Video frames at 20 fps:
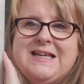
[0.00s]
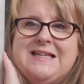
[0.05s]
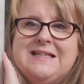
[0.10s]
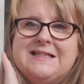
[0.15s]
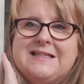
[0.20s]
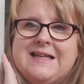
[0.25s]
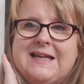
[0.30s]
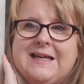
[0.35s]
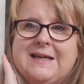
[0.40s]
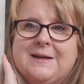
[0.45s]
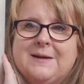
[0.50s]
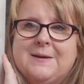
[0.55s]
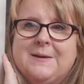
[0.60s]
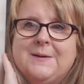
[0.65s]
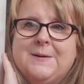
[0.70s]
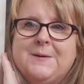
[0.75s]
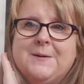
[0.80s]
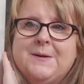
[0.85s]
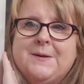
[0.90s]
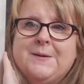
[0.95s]
Easy,
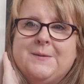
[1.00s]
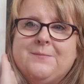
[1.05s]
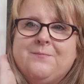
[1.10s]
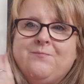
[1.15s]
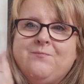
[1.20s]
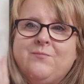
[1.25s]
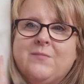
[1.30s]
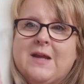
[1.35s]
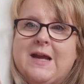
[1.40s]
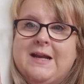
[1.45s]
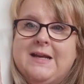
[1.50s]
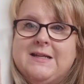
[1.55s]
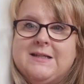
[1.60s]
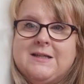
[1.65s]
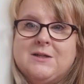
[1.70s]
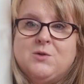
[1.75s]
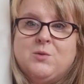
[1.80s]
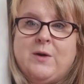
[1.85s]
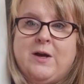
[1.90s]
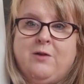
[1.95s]
and
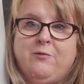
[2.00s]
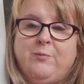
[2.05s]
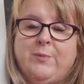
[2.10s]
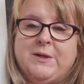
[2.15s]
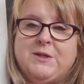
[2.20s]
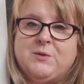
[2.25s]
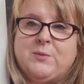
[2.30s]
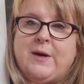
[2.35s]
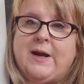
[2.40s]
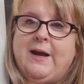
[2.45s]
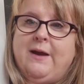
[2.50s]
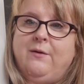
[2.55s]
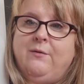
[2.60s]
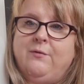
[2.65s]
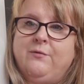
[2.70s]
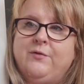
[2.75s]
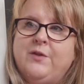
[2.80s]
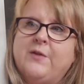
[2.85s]
it's a 12 by 12.